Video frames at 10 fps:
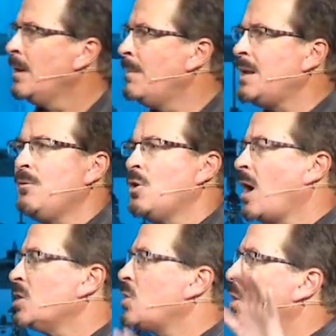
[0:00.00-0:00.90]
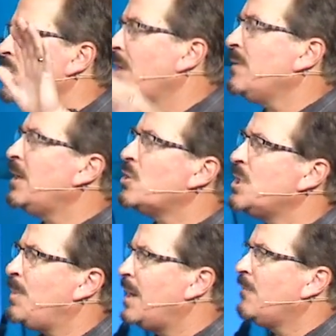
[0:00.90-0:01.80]
Many of you, God has called you to have
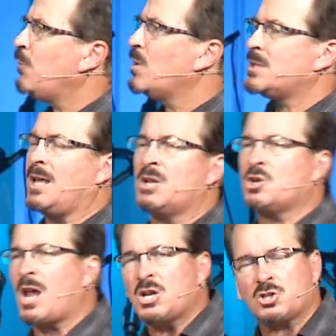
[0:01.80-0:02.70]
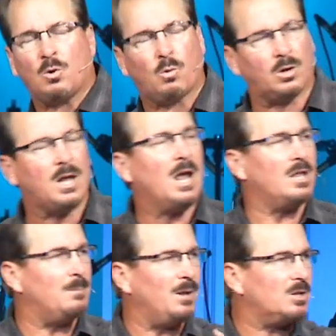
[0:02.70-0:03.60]
leadership and influence in the educational world,
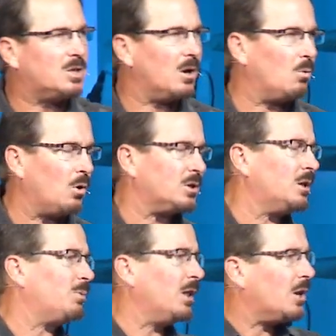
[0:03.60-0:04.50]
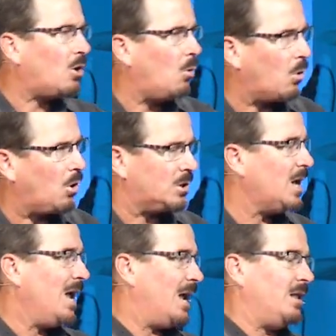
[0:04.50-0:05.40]
in the military world, in the political world,
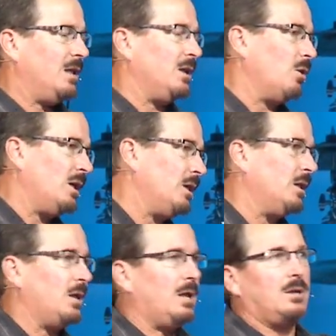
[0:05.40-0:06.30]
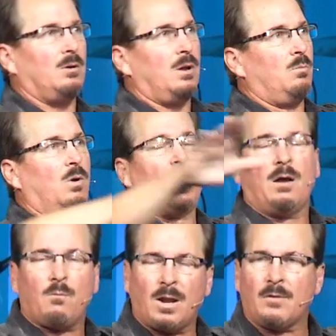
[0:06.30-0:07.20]
in, in you know, in, in, the, you know, in
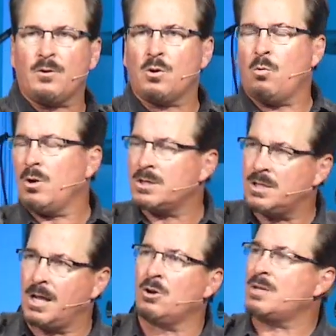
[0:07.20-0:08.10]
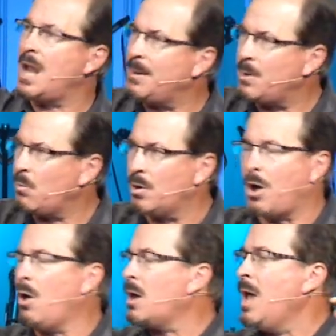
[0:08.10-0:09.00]
whatever, whatever your world is, in the entertainment world.
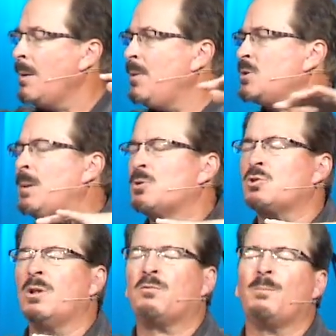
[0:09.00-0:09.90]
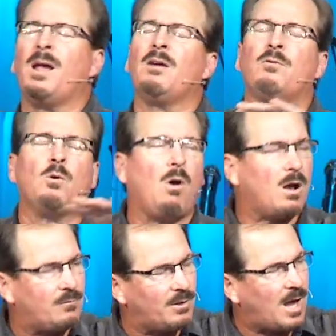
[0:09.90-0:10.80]
All, there's people showing from every
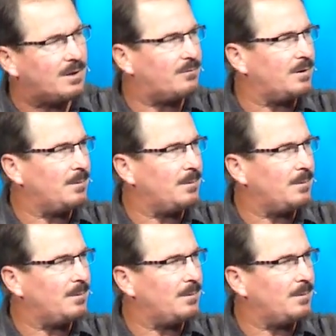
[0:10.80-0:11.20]
walk of life.